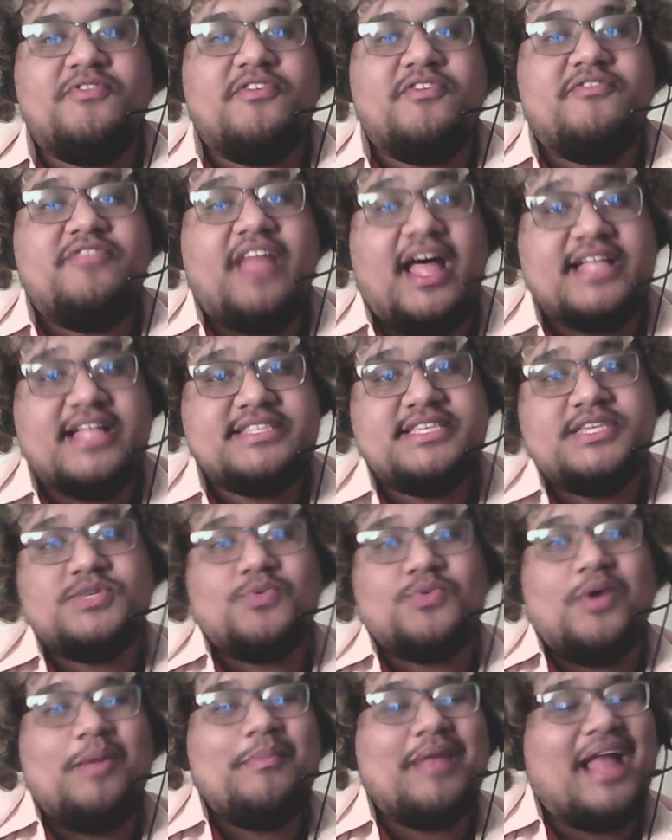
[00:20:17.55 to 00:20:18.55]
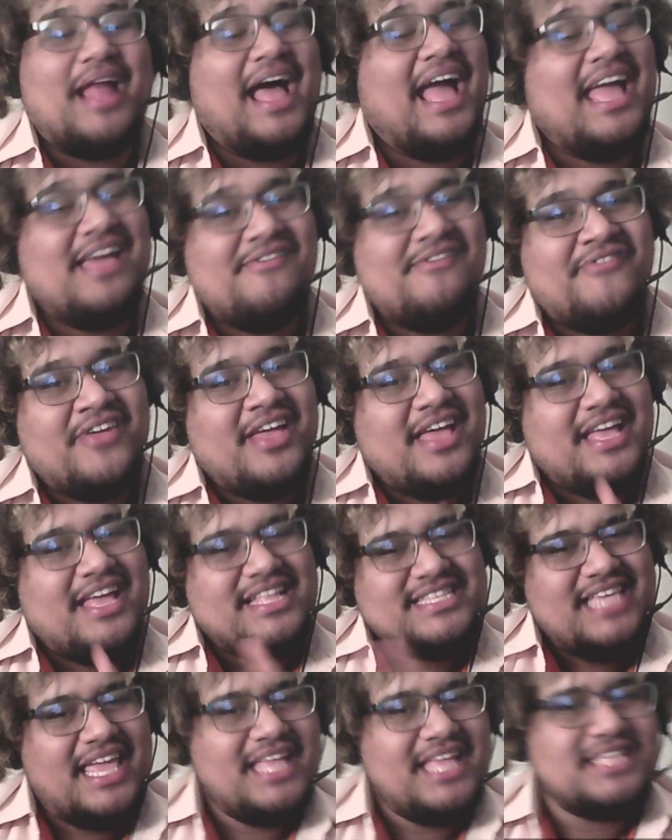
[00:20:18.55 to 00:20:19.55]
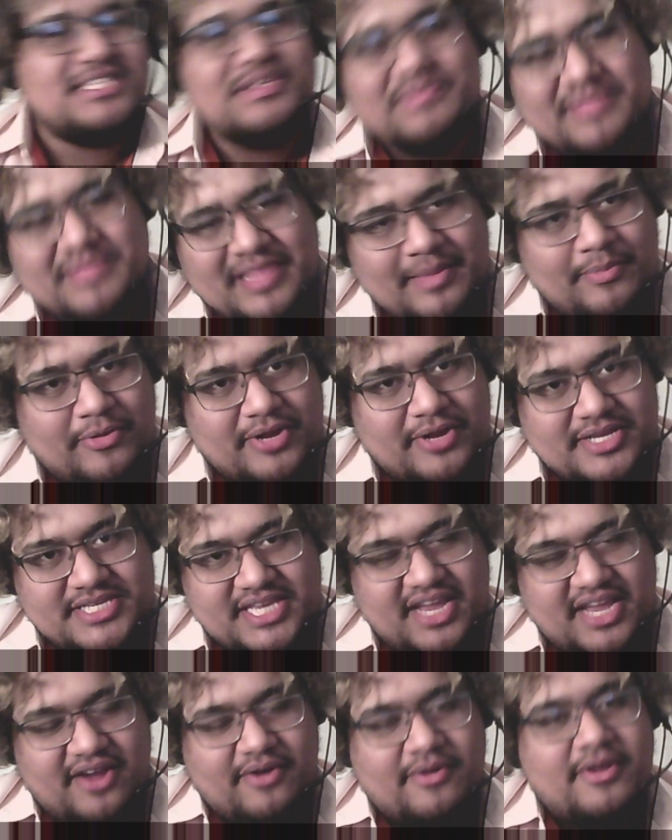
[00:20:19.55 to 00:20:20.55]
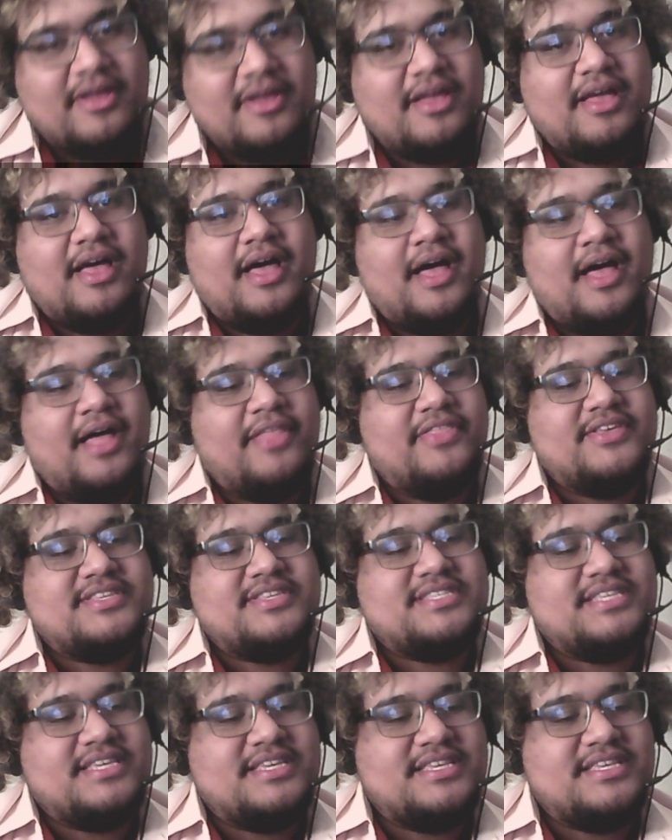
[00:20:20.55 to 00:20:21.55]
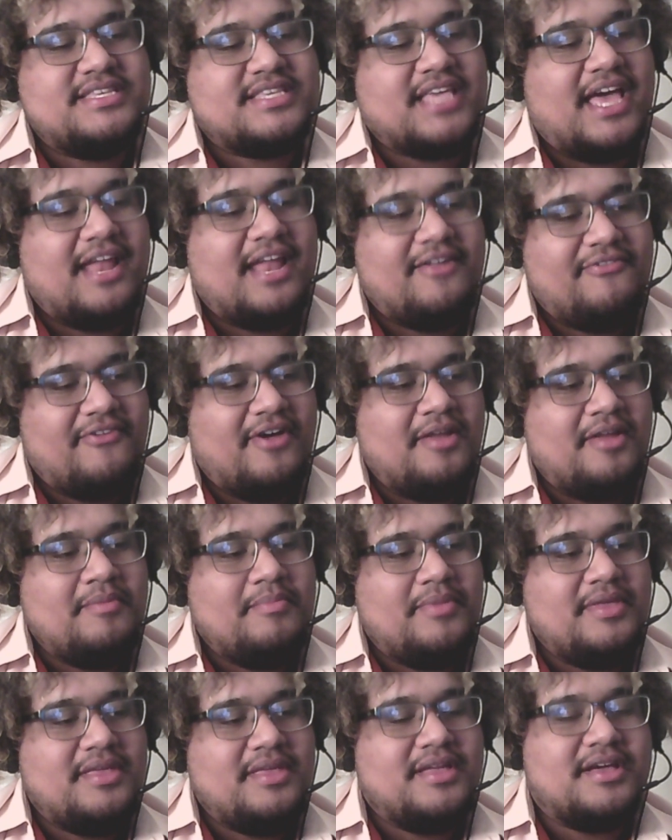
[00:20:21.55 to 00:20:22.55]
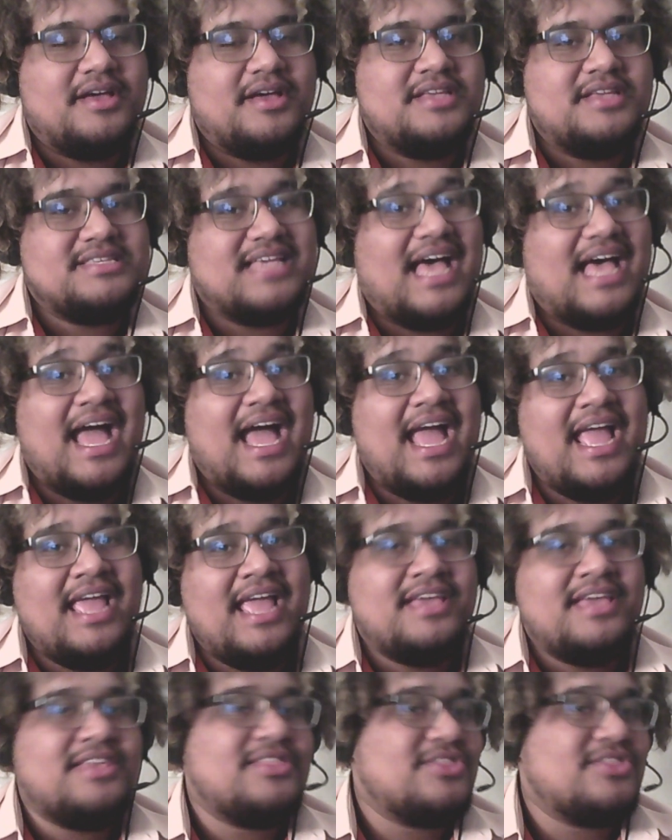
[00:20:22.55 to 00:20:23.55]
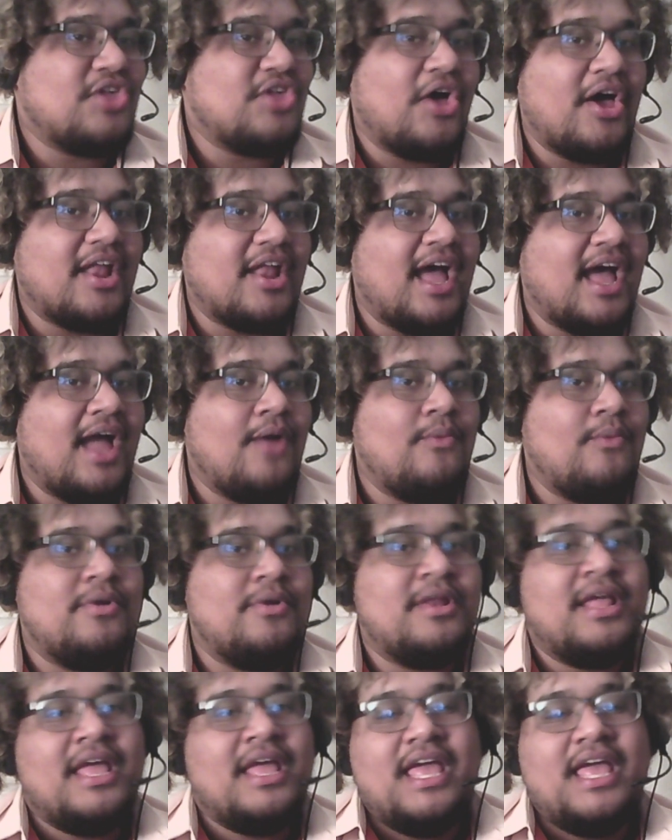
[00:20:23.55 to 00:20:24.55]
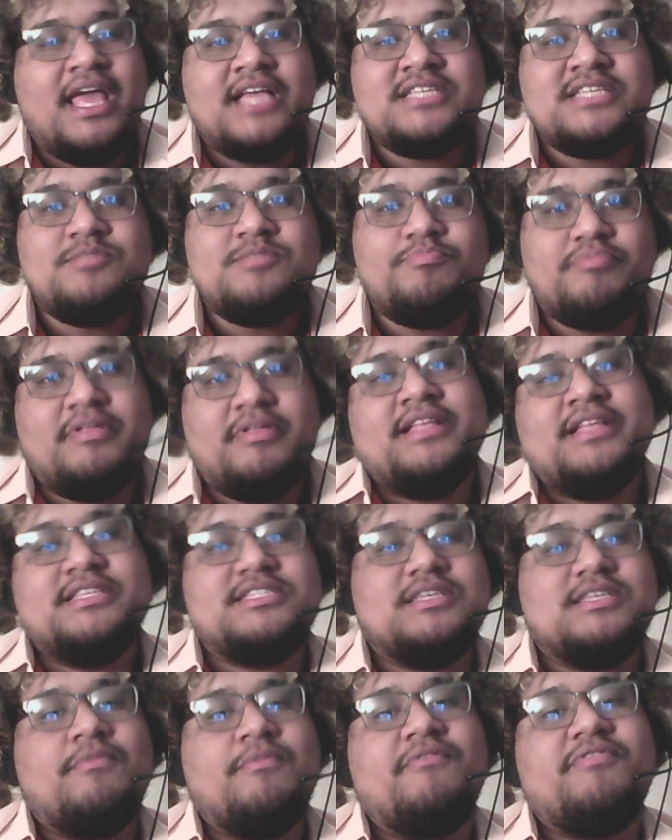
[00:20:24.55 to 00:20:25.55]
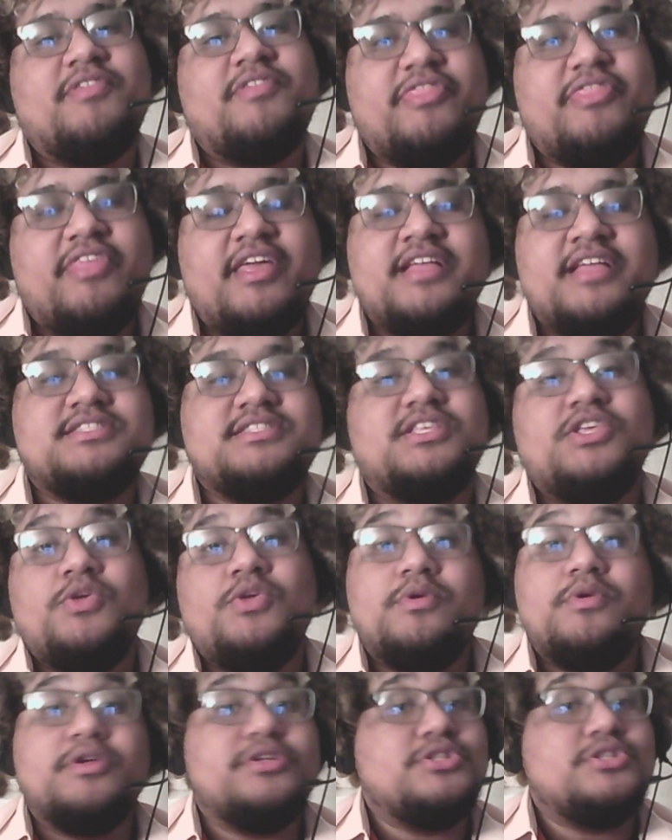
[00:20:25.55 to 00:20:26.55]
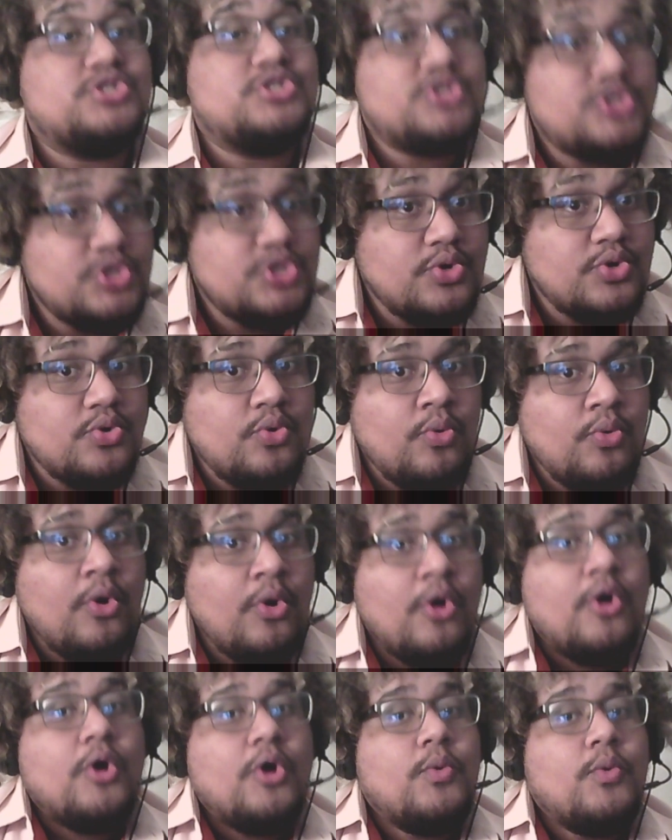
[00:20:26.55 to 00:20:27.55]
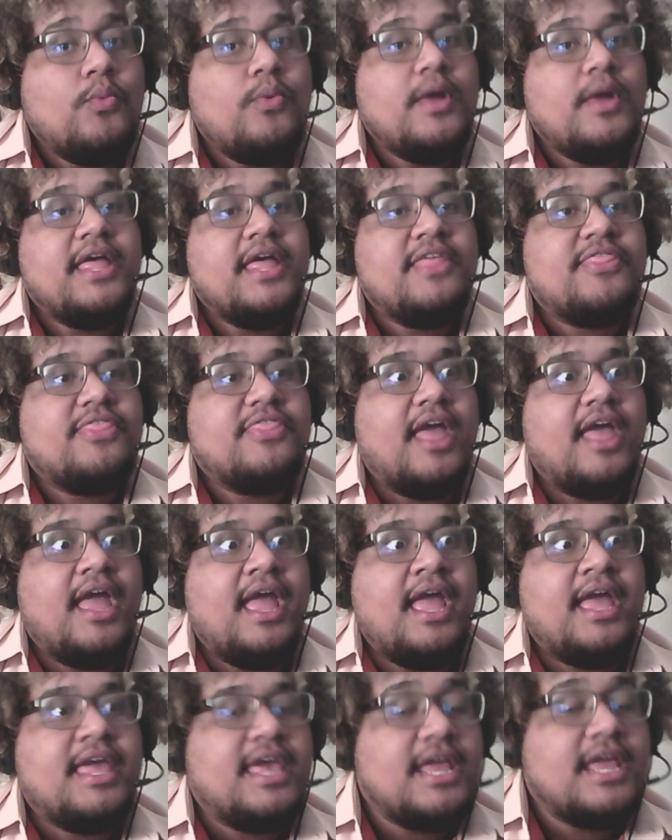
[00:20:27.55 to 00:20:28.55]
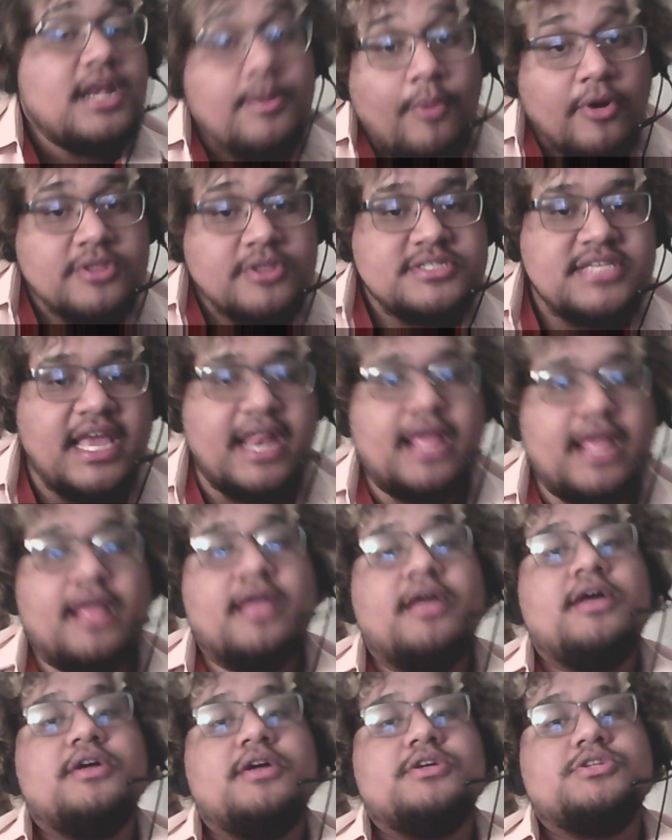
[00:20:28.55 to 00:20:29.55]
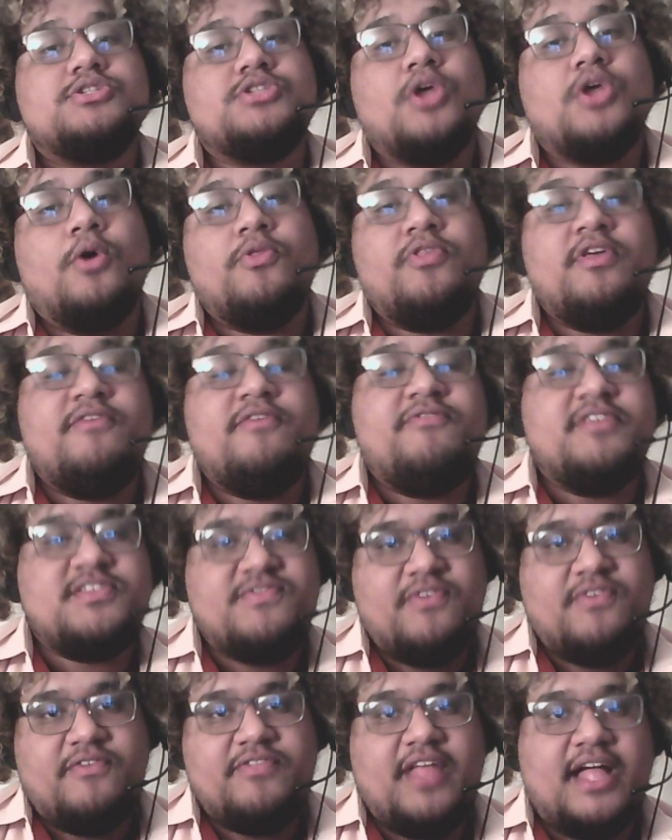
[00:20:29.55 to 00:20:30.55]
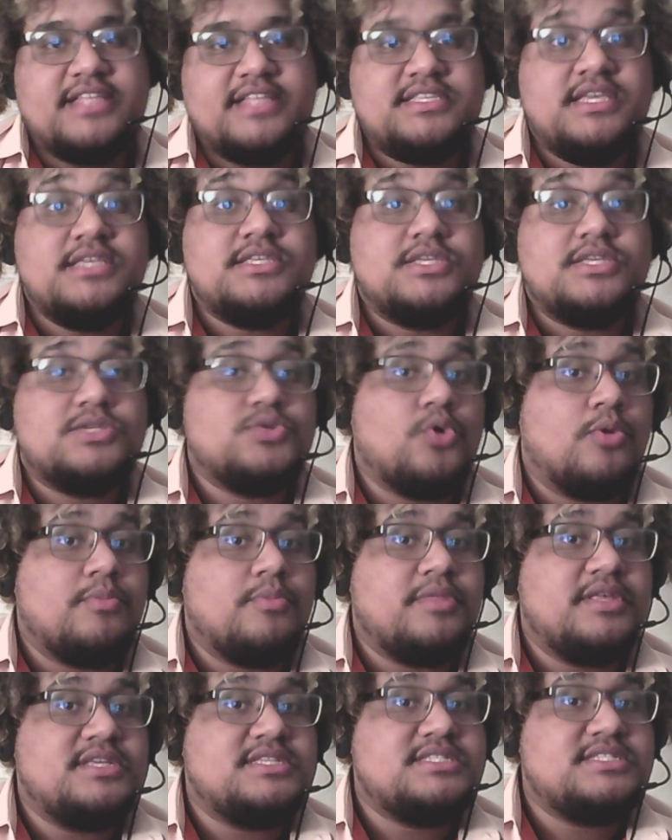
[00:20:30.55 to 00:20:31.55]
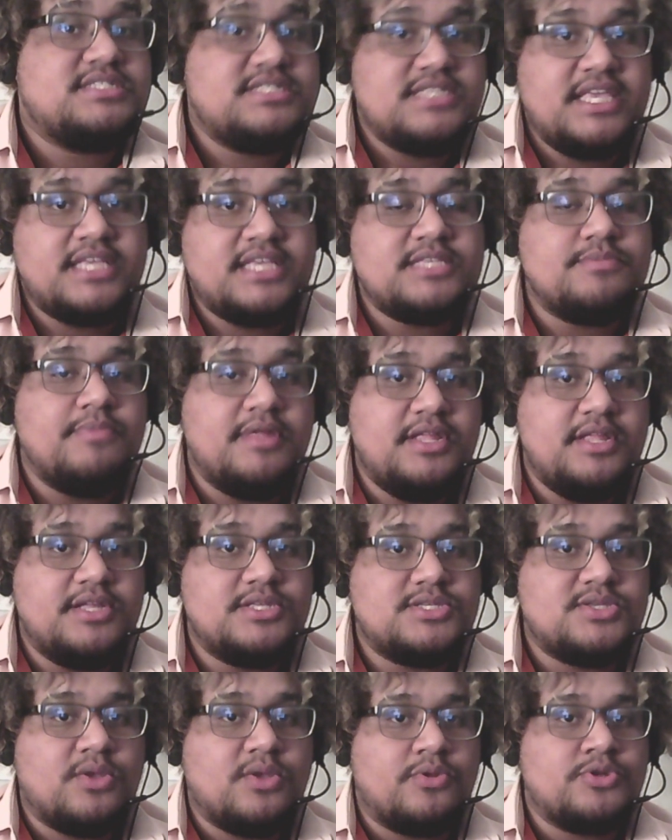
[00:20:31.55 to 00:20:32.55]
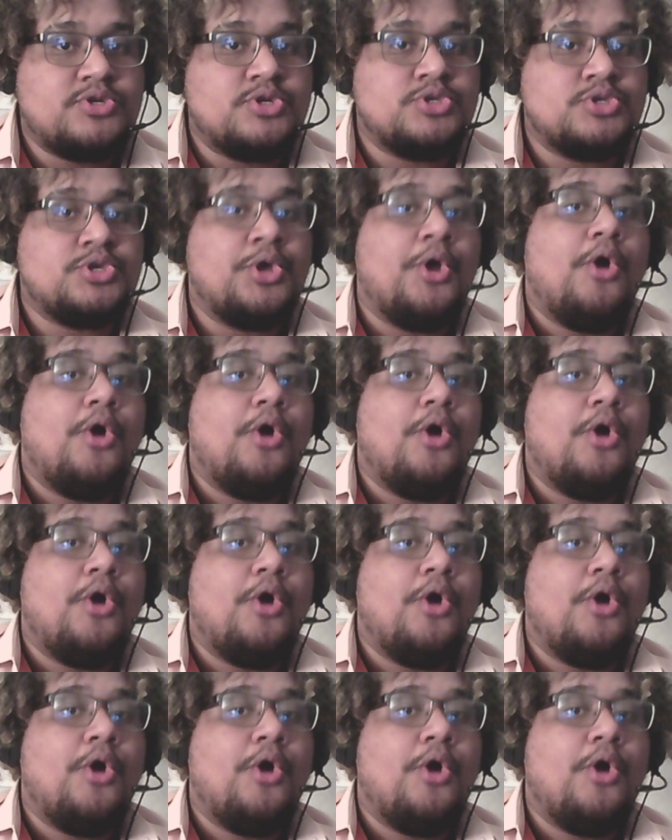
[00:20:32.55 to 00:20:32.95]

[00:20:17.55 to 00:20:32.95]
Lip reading: of Nazis run, but I have taken some liberties here. This is kind of fun because I thought I would explain some of the things that you can do with a Kingdom Hearts setting. So the Fistful of Nazis is normally 6 minion soldiers